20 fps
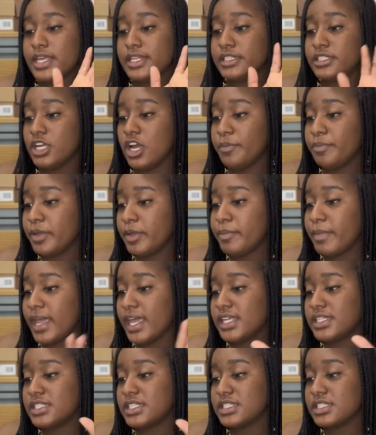jumping
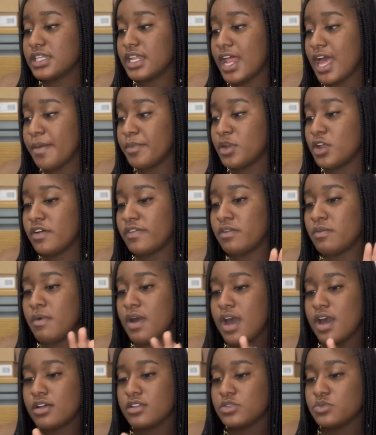mazes, climbing over
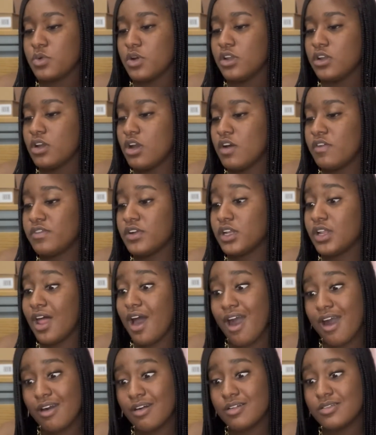walls, rolling over
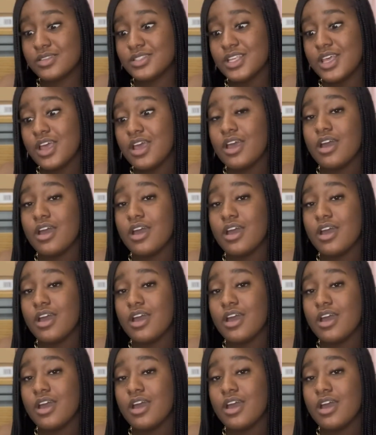logs.